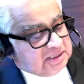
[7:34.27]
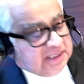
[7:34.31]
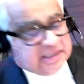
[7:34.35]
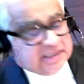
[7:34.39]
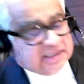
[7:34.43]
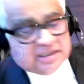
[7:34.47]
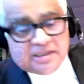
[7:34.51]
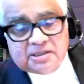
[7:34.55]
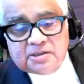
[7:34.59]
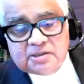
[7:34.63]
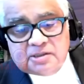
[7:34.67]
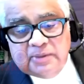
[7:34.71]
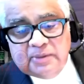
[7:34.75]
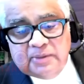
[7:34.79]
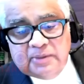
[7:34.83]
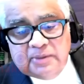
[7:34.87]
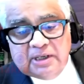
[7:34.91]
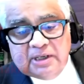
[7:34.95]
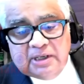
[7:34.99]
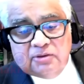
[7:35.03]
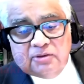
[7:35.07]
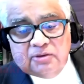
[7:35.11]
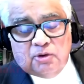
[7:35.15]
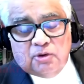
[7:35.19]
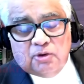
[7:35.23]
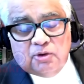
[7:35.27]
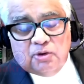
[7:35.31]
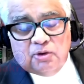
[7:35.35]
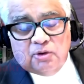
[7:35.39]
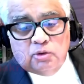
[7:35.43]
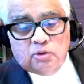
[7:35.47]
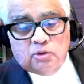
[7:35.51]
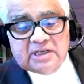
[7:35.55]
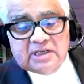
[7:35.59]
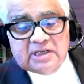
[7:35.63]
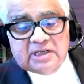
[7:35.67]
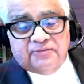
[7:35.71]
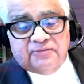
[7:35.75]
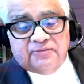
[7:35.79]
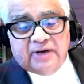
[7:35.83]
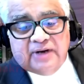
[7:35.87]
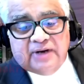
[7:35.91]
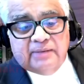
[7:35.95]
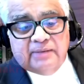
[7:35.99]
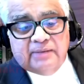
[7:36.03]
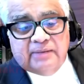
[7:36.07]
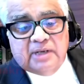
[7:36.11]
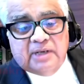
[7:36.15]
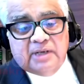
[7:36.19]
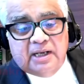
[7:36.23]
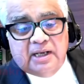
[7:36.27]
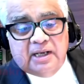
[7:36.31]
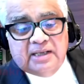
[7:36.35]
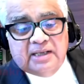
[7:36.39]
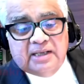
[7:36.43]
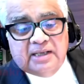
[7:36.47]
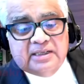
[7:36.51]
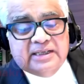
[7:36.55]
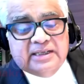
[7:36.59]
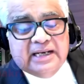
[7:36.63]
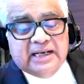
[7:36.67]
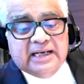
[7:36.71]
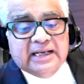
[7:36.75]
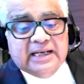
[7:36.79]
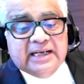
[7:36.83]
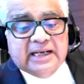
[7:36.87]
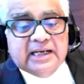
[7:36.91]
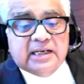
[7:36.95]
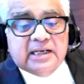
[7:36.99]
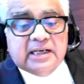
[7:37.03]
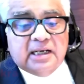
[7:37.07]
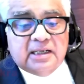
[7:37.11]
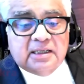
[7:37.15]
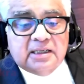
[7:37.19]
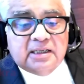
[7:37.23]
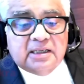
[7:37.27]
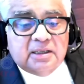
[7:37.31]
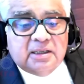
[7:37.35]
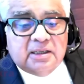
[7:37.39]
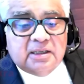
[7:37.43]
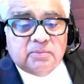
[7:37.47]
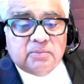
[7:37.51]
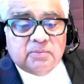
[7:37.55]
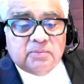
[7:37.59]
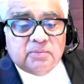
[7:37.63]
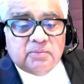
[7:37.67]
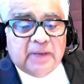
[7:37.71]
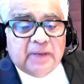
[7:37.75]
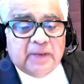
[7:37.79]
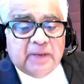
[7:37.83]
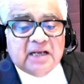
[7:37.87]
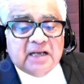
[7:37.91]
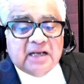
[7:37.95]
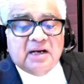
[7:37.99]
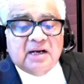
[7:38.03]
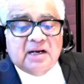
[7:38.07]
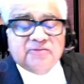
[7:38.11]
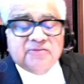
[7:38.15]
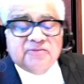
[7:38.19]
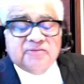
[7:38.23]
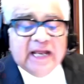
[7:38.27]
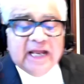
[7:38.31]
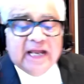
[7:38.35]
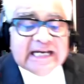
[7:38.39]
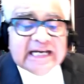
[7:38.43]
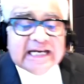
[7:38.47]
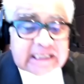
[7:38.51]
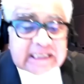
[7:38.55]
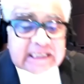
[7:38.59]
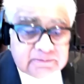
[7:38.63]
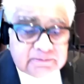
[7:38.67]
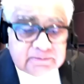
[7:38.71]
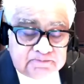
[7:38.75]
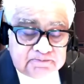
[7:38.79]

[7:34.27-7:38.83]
status, because the rules are framed as a delegate under paragraph 8.